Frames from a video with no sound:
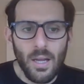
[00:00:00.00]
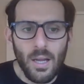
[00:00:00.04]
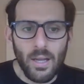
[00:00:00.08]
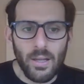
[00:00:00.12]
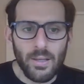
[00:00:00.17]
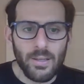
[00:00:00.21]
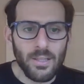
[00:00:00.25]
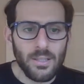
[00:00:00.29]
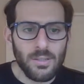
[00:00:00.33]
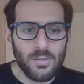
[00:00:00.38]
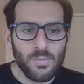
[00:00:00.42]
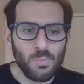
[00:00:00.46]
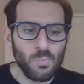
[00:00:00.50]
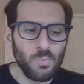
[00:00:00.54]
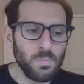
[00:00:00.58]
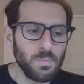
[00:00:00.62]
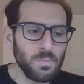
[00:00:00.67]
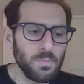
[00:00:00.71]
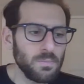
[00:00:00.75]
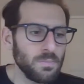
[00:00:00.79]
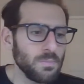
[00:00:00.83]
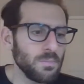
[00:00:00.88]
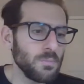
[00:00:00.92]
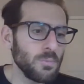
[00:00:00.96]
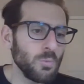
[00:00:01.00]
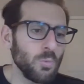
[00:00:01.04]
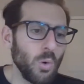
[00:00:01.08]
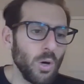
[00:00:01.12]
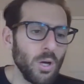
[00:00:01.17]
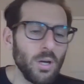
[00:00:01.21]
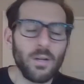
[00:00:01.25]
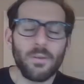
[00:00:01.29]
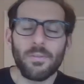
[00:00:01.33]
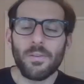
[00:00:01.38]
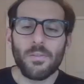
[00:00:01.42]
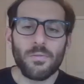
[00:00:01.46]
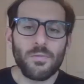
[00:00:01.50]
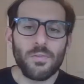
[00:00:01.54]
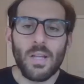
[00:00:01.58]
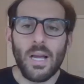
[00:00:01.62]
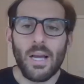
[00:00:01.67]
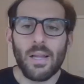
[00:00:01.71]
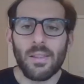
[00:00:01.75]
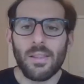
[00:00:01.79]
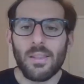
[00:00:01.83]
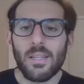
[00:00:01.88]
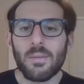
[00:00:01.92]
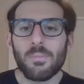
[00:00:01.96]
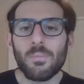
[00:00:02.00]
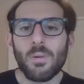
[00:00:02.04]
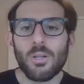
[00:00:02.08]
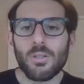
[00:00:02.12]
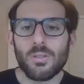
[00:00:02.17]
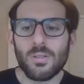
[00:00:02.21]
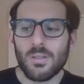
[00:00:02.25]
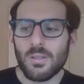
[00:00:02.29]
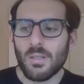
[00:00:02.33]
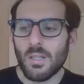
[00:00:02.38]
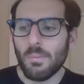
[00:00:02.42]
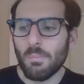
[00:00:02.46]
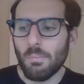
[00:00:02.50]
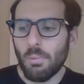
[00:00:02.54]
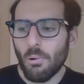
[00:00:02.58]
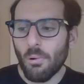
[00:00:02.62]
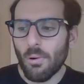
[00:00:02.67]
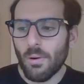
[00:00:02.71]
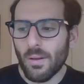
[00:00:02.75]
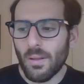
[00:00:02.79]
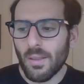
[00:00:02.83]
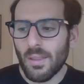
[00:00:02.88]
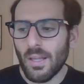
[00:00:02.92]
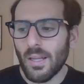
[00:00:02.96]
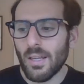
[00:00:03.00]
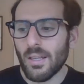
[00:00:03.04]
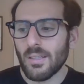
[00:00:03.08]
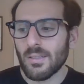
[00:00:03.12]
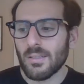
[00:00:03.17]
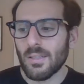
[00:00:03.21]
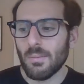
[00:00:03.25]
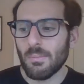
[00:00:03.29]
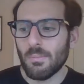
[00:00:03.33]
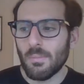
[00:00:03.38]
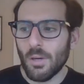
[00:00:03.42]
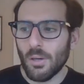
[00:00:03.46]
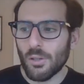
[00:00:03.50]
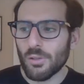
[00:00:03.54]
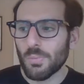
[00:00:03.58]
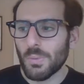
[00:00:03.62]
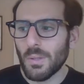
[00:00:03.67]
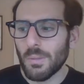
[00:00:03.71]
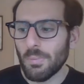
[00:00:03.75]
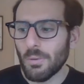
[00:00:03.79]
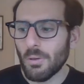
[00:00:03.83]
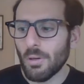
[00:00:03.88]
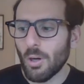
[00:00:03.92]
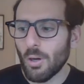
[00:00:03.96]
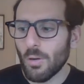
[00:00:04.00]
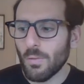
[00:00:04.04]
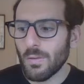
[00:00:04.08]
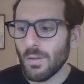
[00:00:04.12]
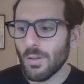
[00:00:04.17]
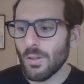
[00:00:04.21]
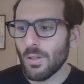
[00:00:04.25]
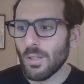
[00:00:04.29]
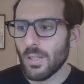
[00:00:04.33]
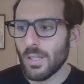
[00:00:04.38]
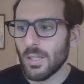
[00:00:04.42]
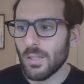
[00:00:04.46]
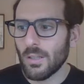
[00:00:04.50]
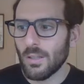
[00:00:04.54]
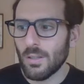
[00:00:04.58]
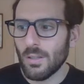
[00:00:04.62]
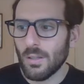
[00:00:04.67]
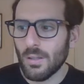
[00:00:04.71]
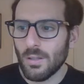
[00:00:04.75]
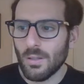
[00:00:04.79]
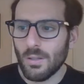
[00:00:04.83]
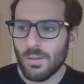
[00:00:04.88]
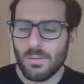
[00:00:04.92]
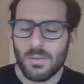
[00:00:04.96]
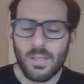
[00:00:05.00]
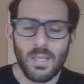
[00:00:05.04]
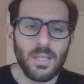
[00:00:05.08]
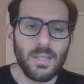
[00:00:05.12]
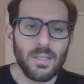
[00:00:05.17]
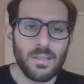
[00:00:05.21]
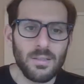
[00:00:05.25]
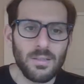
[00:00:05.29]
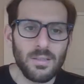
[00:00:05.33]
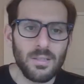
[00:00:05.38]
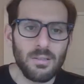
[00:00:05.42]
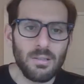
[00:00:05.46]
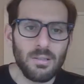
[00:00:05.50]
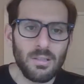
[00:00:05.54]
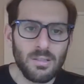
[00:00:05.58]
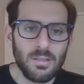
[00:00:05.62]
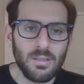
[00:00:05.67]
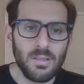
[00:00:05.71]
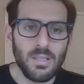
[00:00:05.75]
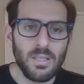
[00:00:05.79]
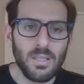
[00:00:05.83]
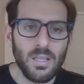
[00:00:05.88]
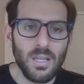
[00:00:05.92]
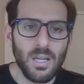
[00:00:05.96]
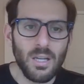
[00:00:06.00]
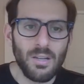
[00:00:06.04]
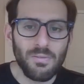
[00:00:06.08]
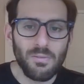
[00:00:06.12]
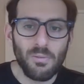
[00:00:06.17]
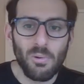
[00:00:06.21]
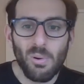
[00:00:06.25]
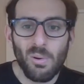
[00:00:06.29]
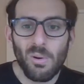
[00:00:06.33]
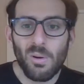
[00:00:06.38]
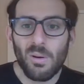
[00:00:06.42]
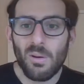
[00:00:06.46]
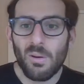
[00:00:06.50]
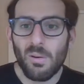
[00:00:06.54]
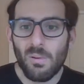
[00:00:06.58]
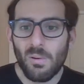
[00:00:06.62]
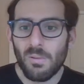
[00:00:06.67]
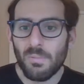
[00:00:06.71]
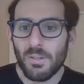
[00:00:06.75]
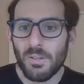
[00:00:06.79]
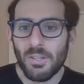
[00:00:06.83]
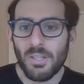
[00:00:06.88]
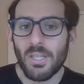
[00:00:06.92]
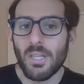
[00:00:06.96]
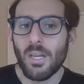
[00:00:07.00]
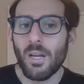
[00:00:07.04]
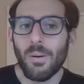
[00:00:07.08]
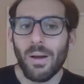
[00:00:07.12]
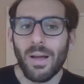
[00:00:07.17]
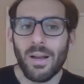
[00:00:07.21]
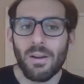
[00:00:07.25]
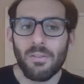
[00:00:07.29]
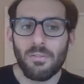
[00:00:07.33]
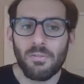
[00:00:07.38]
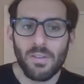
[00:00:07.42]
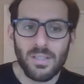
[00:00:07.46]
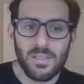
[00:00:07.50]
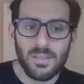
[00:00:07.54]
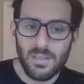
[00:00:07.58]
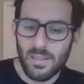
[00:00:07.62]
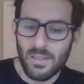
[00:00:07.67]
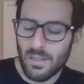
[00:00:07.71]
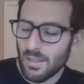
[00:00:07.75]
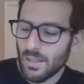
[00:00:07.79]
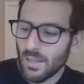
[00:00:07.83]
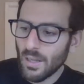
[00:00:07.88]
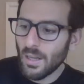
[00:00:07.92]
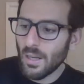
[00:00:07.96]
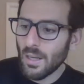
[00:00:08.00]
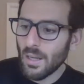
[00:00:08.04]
And it's one of, if not the most important things, and most people overlook it or, or don't take it seriously enough or, or really know how to fix it.